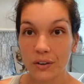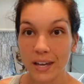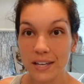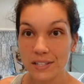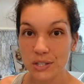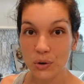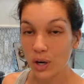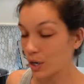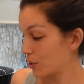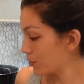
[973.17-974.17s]
Okay, so
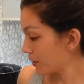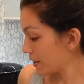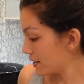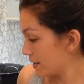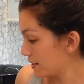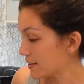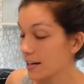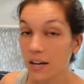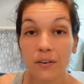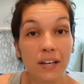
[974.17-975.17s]
our okra is
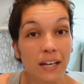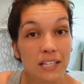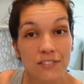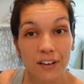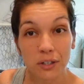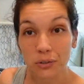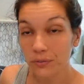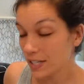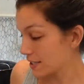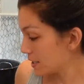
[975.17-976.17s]
now in its final
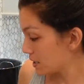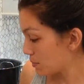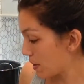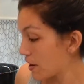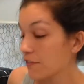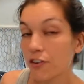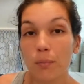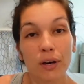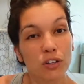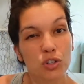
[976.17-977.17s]
resting spot for
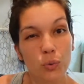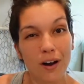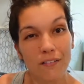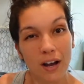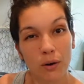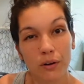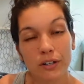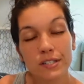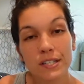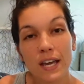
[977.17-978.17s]
about 12
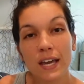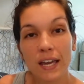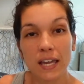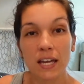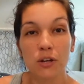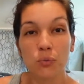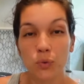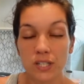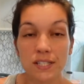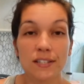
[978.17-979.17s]
hours. And
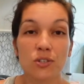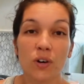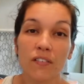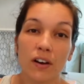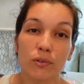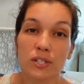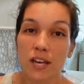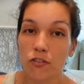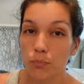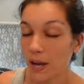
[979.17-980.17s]
once the 12 hours
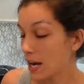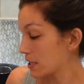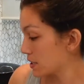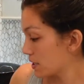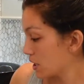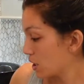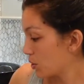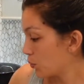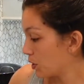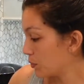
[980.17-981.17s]
have passed,
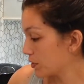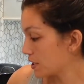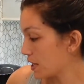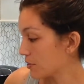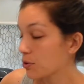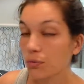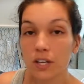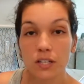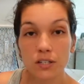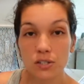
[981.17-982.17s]
we will take the
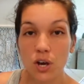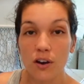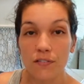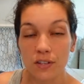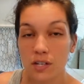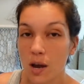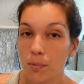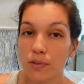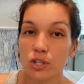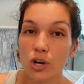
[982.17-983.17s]
rings off the top
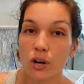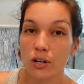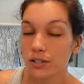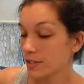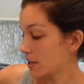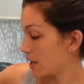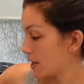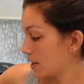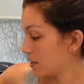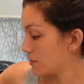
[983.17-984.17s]
of the jars
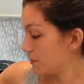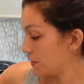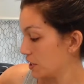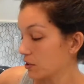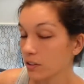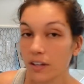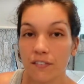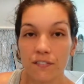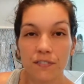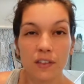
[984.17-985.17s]
and feel
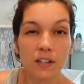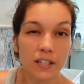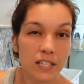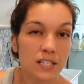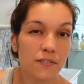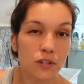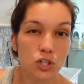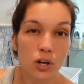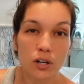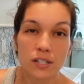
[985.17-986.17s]
if the lids of the
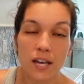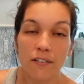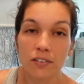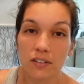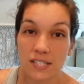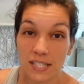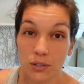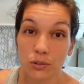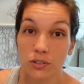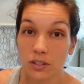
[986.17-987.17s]
jars have
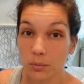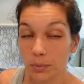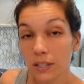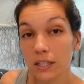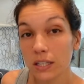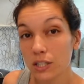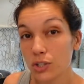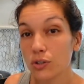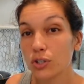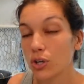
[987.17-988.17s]
sealed completely
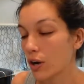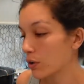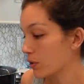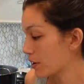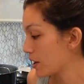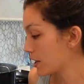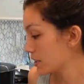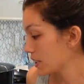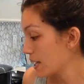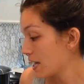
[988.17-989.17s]
to the jar or not.
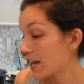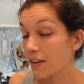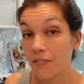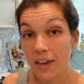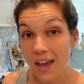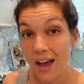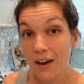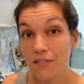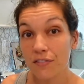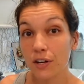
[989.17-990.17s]
If they
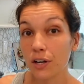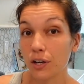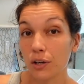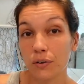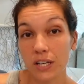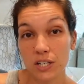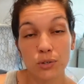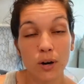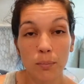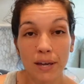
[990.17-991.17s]
have, they're gonna go into
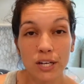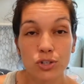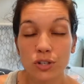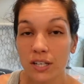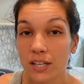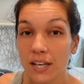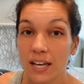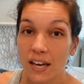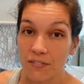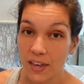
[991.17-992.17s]
our pantry.
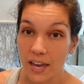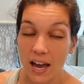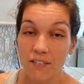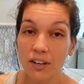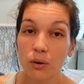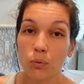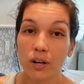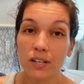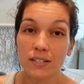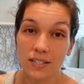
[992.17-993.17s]
If they haven't, we're
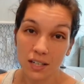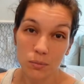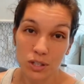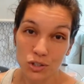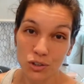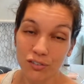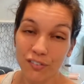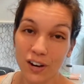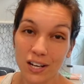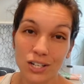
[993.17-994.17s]
gonna stick them into the
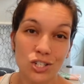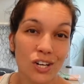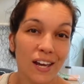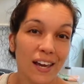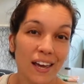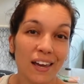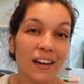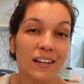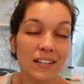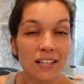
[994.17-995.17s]
fridge
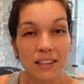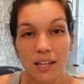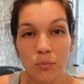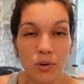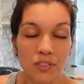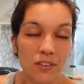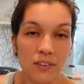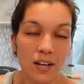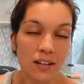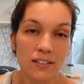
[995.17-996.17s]
and eat them within the
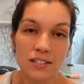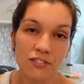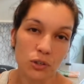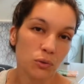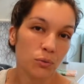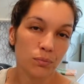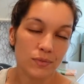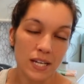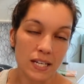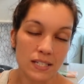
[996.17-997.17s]
next few
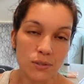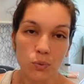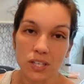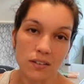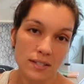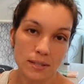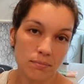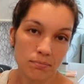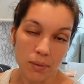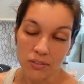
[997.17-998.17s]
days,
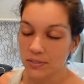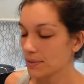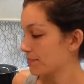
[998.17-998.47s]
weeks, months.